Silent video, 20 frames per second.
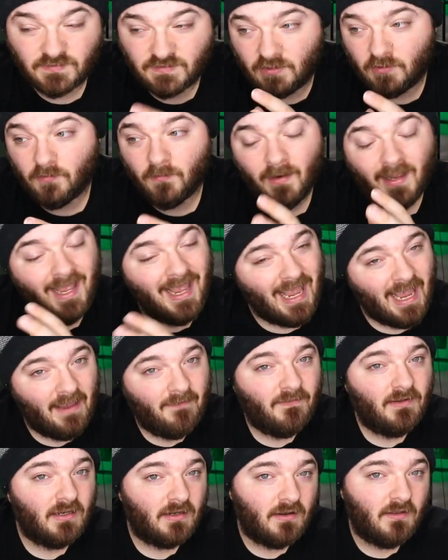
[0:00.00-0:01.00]
So
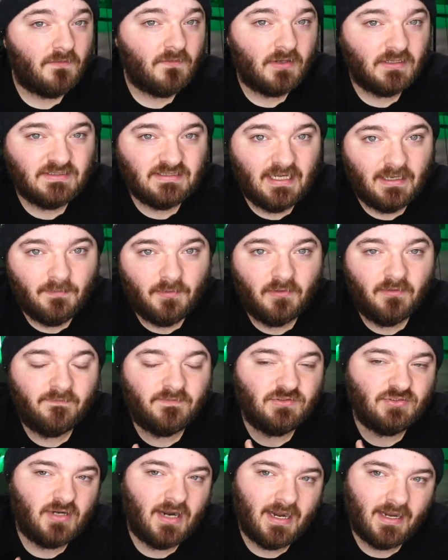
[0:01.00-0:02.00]
having another example of
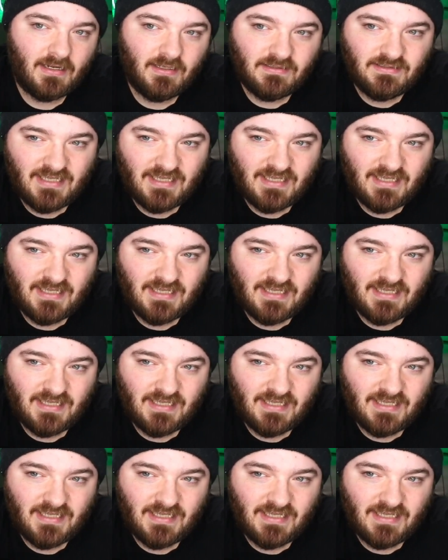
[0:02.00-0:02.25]
a dragon